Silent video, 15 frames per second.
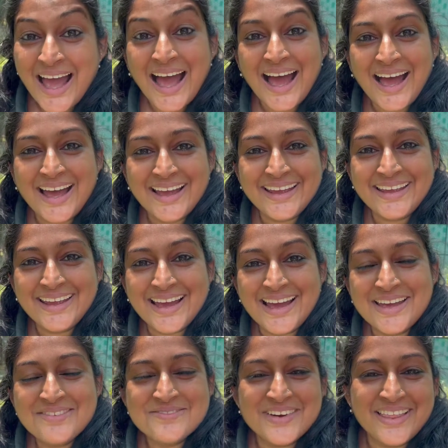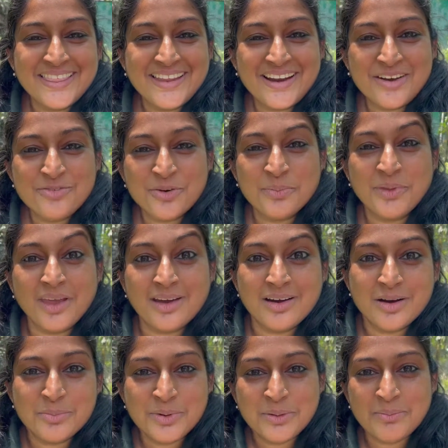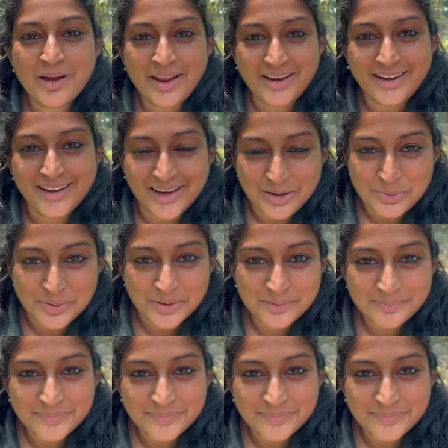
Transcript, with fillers: Hi, I'm Vandana from the Urban Mali Network.